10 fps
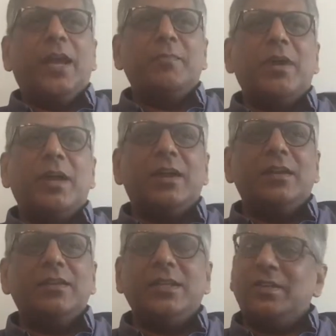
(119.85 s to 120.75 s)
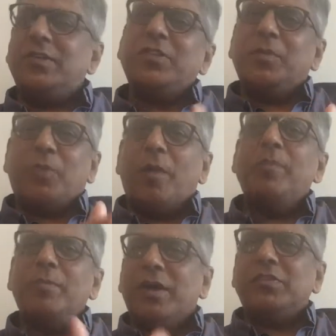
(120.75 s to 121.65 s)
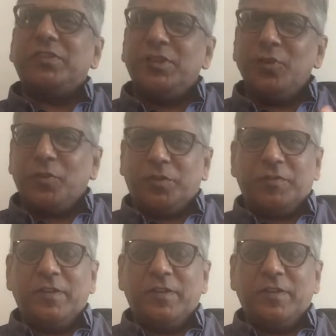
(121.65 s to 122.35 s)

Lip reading: And this is the problem my CEO was